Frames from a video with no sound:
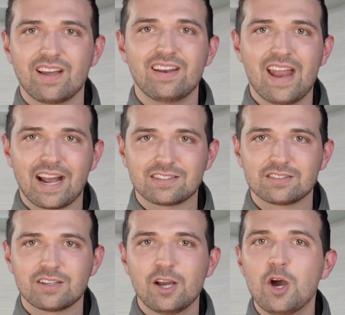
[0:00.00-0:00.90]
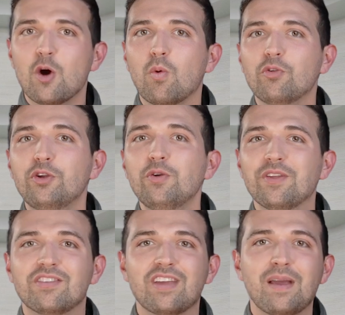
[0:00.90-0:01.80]
Next, we'll do
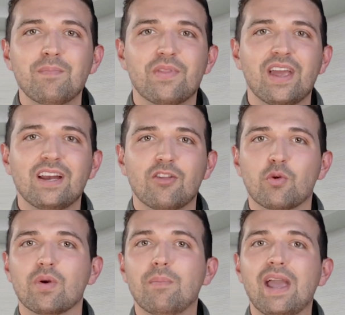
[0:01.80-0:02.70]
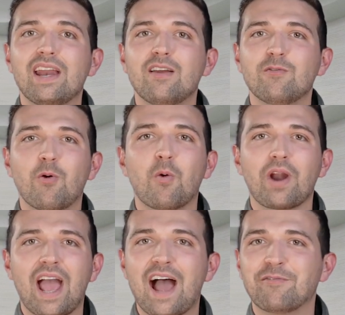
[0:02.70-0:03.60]
the same thing to the remaining
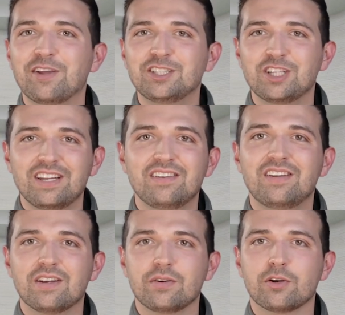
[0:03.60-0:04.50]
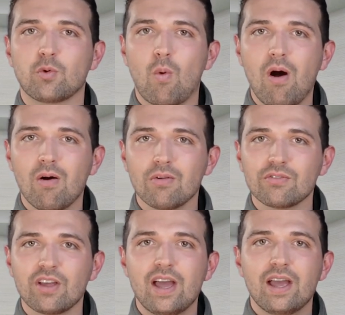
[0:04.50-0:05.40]
4.5-inch interior walls